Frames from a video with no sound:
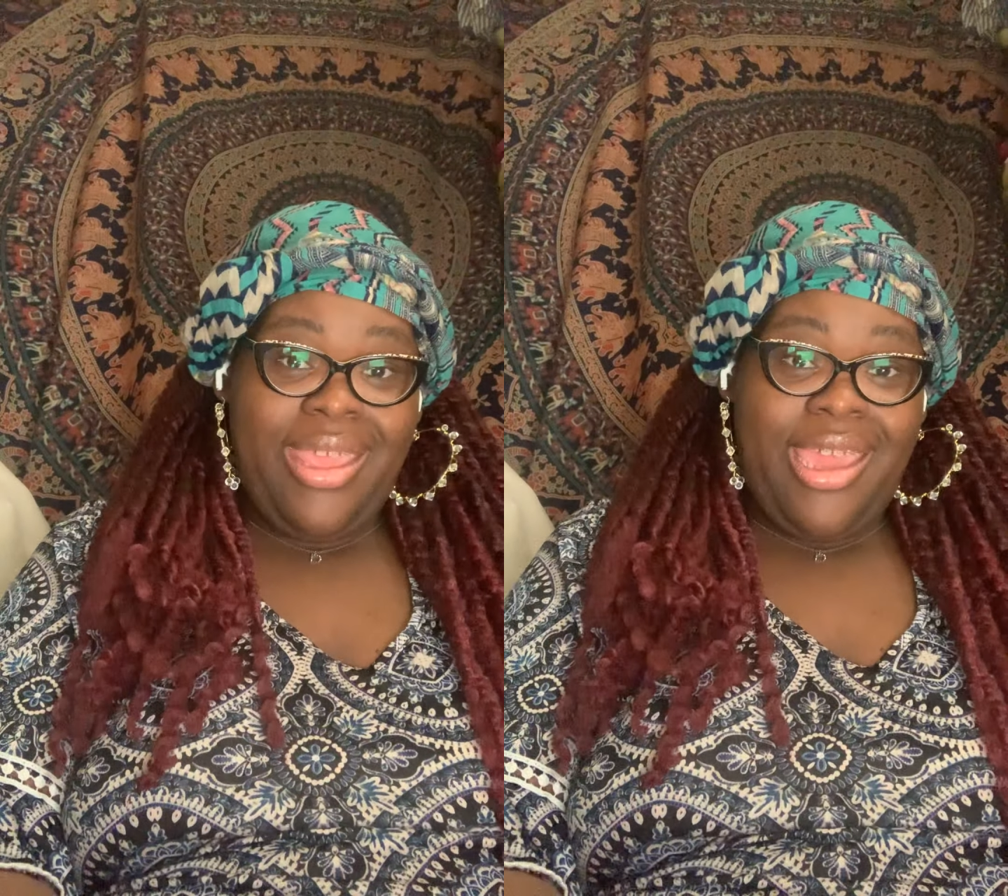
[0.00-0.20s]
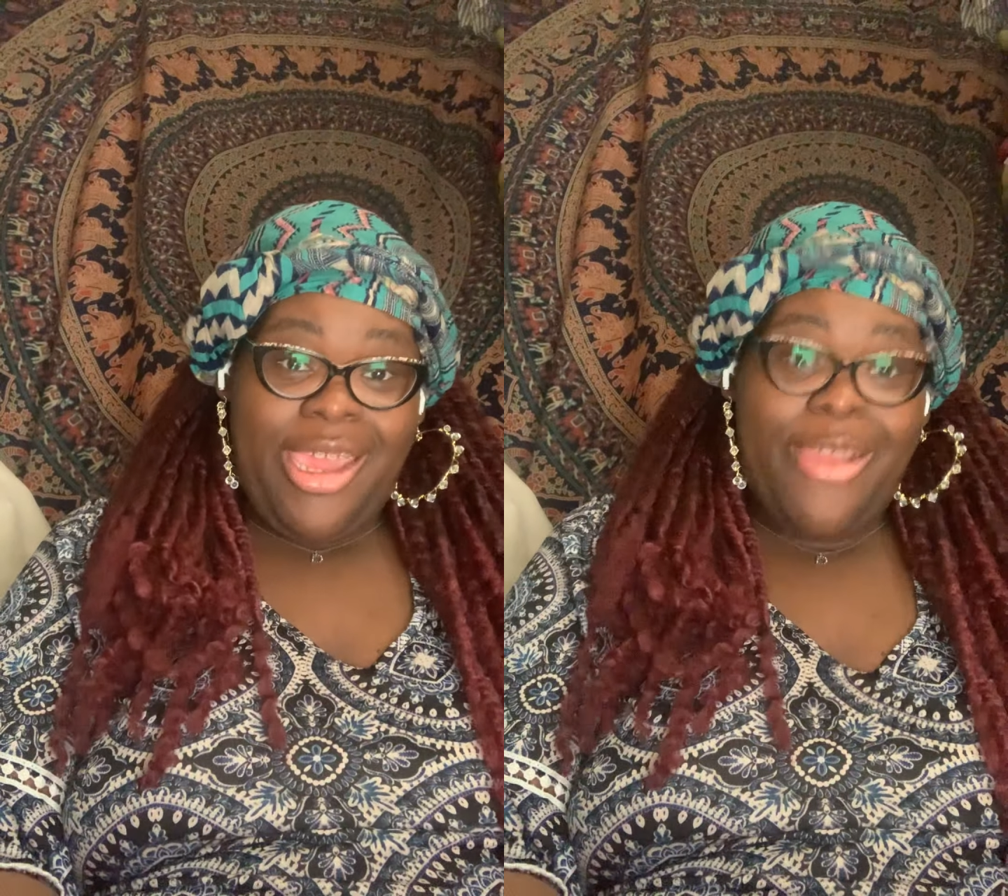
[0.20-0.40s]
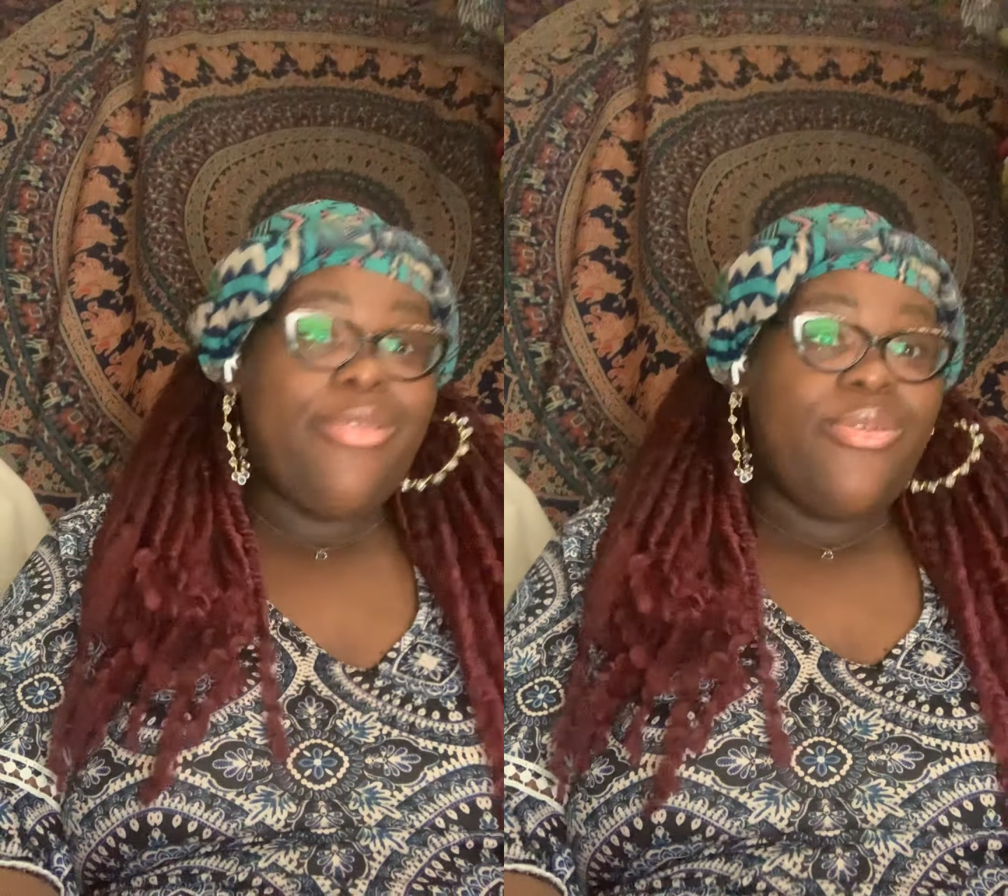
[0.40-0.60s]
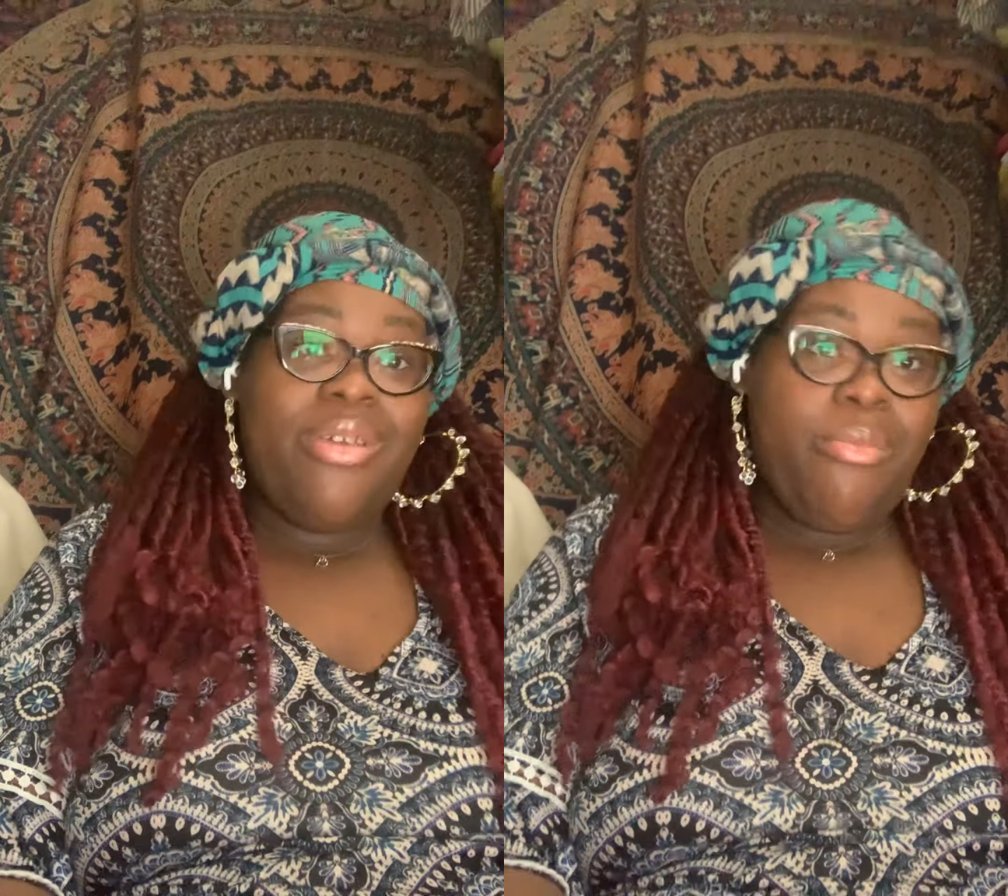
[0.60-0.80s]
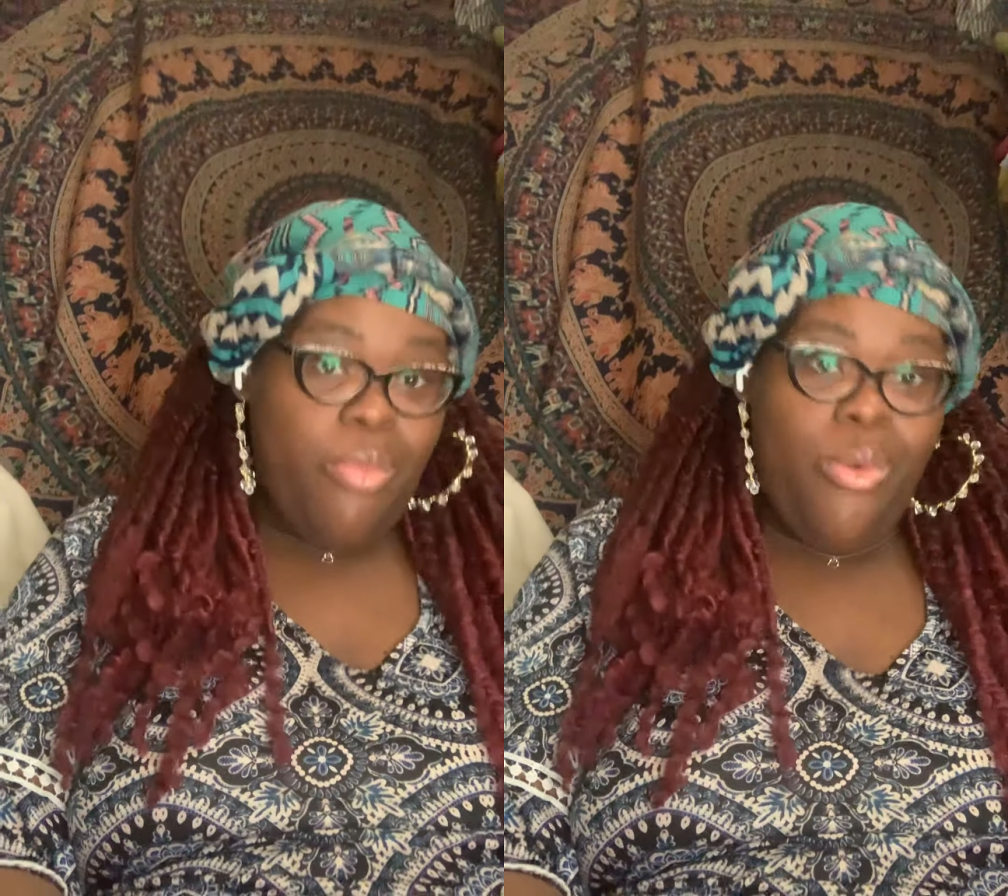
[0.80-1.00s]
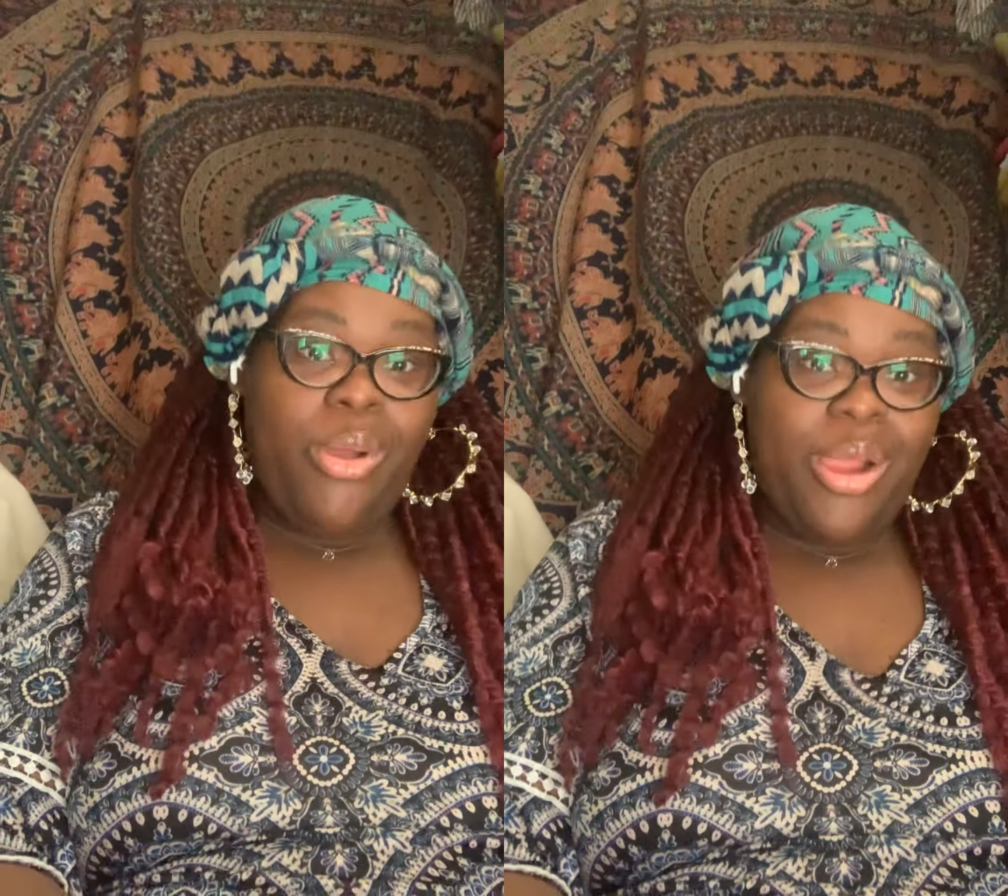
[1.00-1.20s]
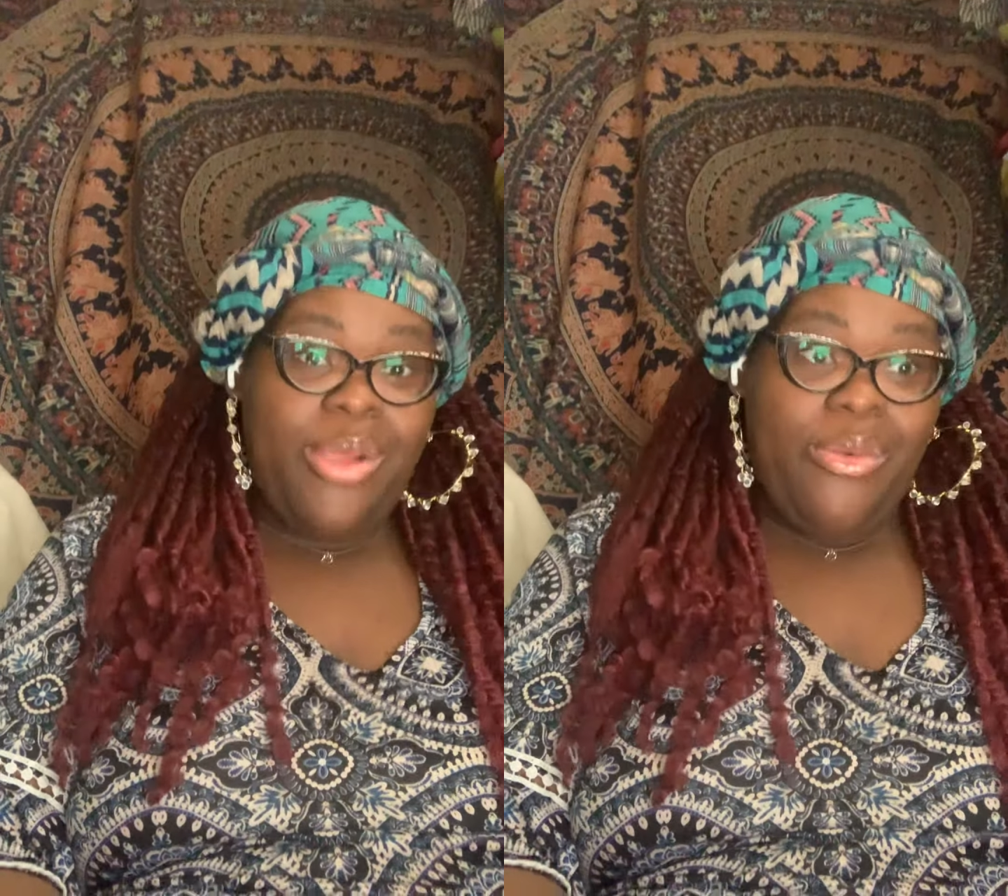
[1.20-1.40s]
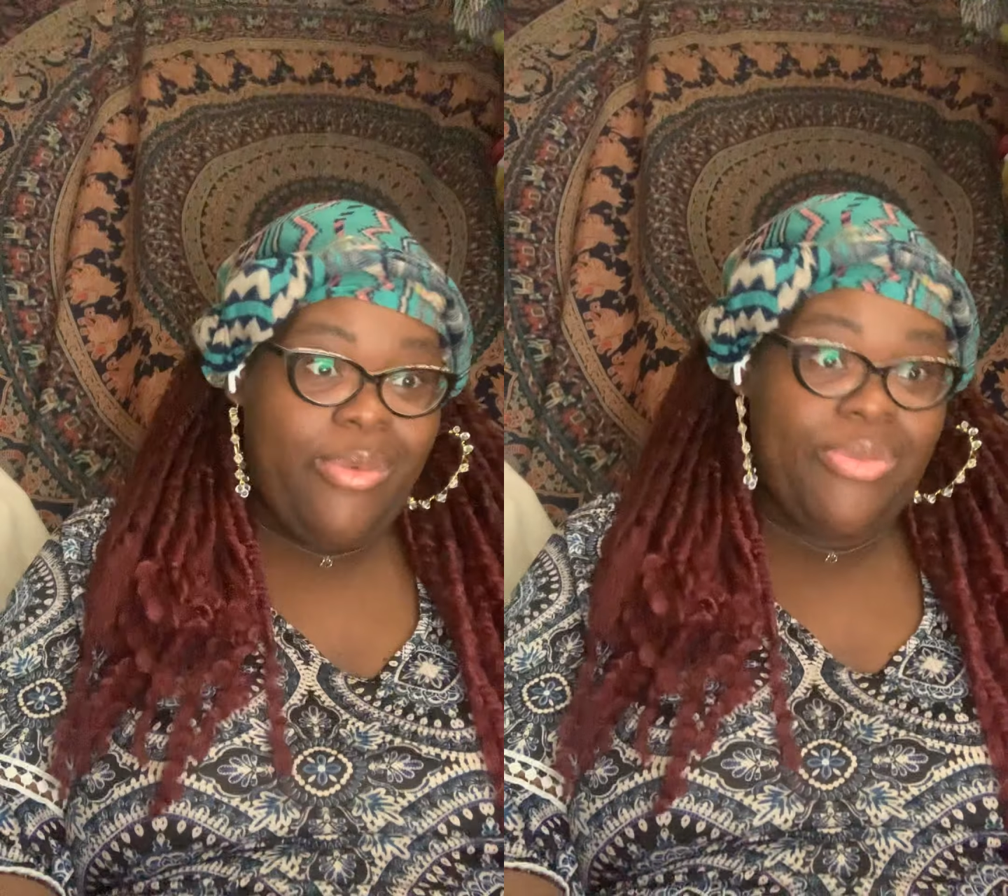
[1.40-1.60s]
and you're doing more
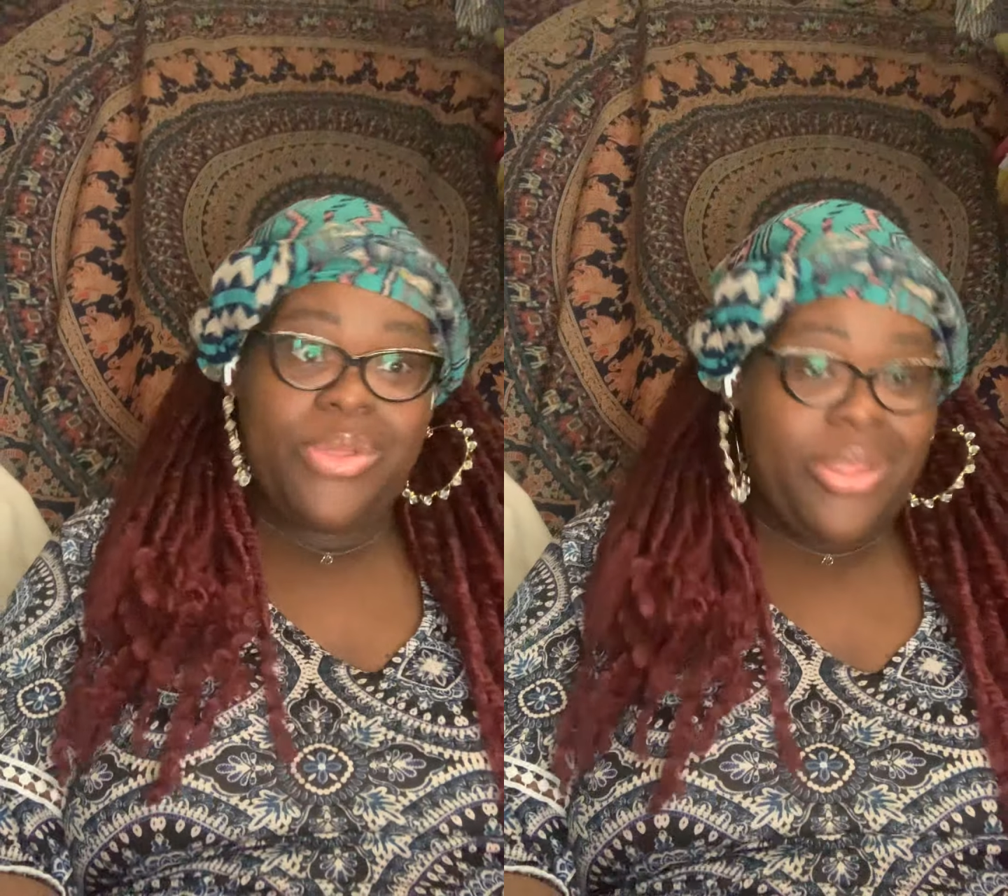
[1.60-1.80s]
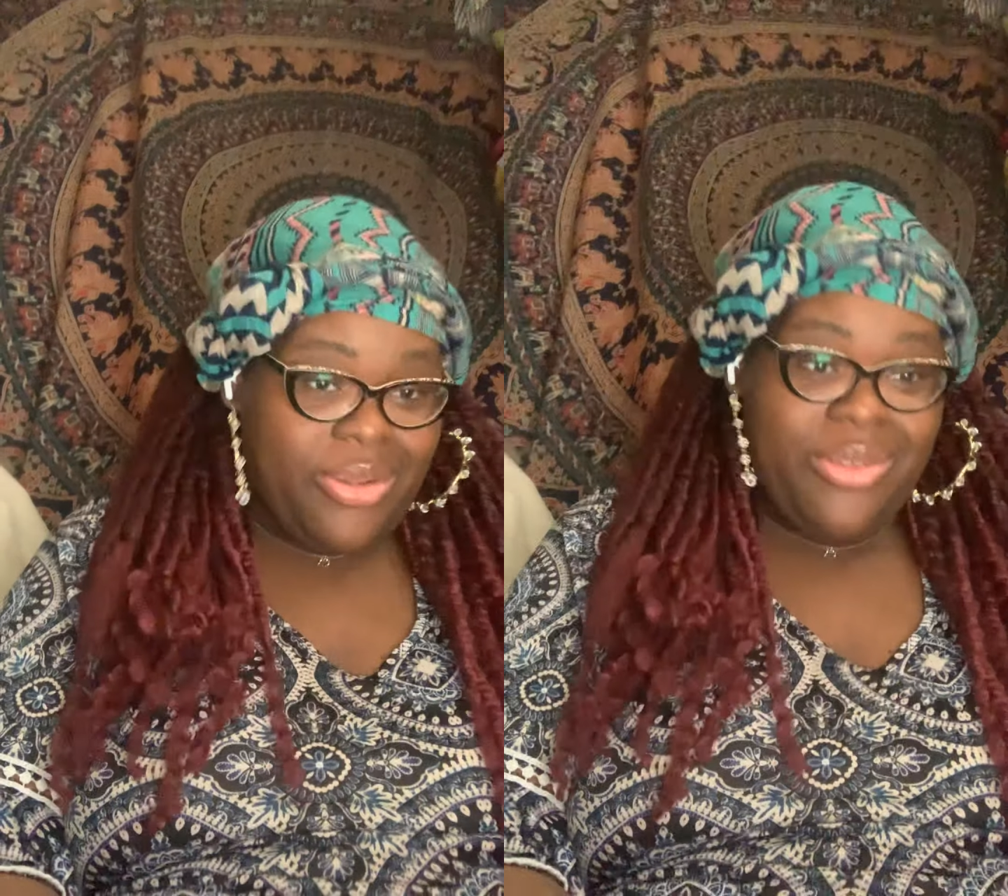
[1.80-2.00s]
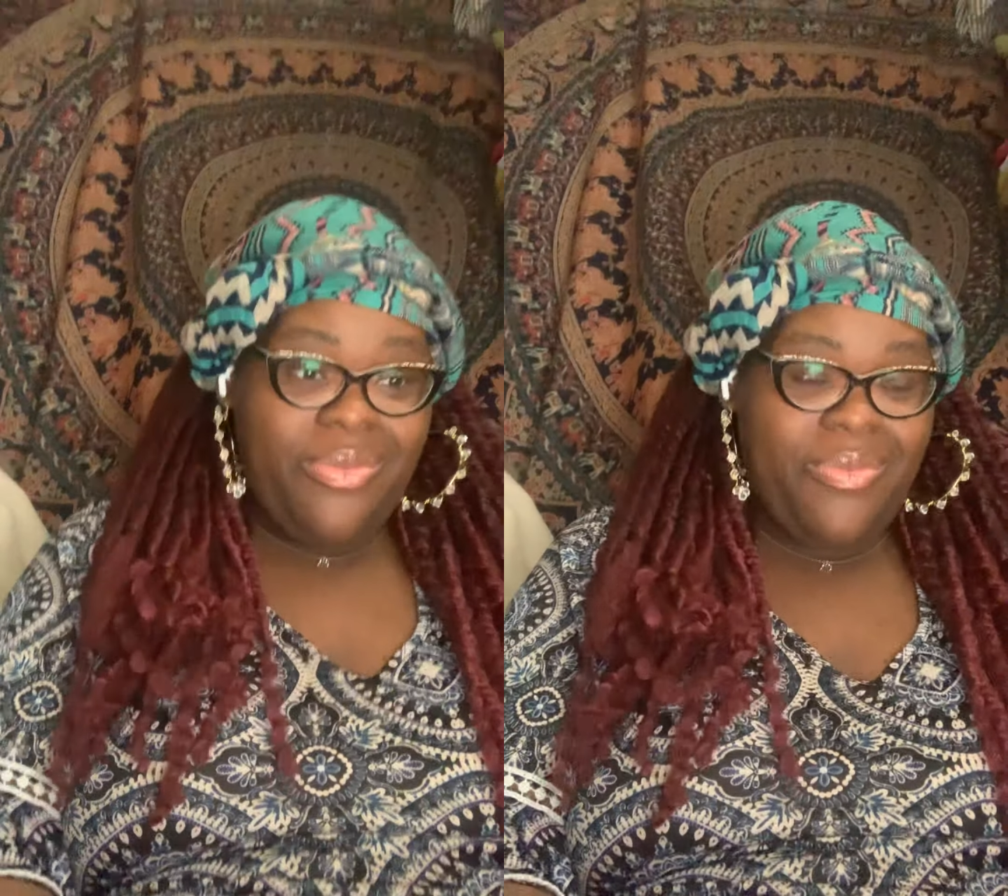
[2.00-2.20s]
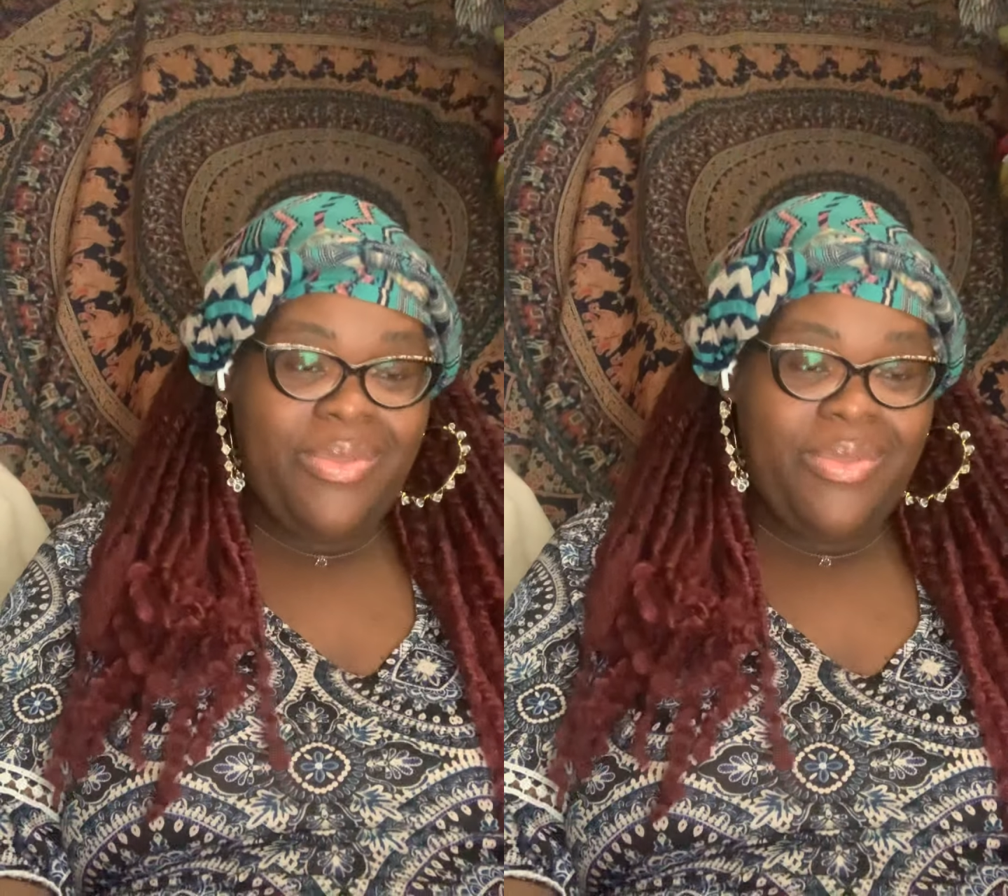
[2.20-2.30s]
with little.